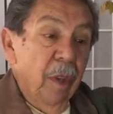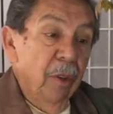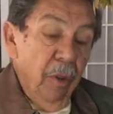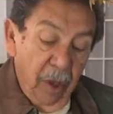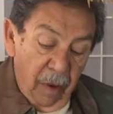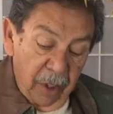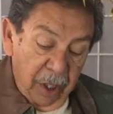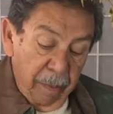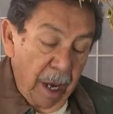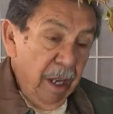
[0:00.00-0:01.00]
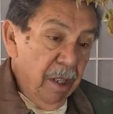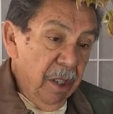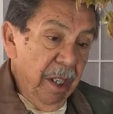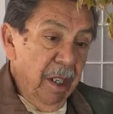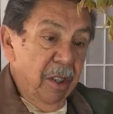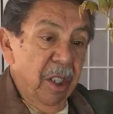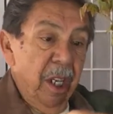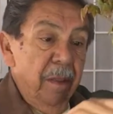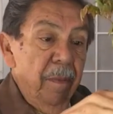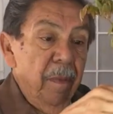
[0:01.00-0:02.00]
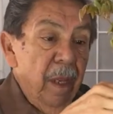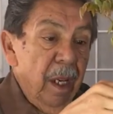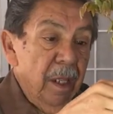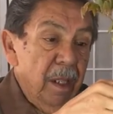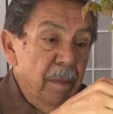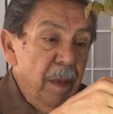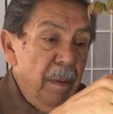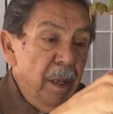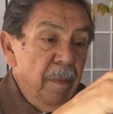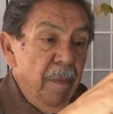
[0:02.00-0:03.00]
nervous about it. Just let it sit. Like I said, maybe